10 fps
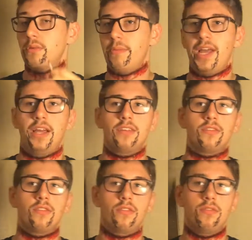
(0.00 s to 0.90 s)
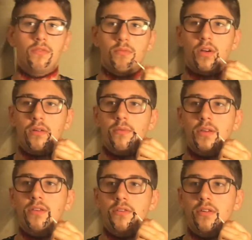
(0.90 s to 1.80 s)
it to match, so you would
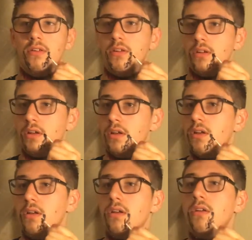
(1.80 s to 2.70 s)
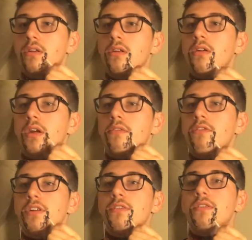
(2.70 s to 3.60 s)
probably do your
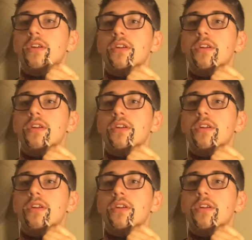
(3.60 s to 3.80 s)
facial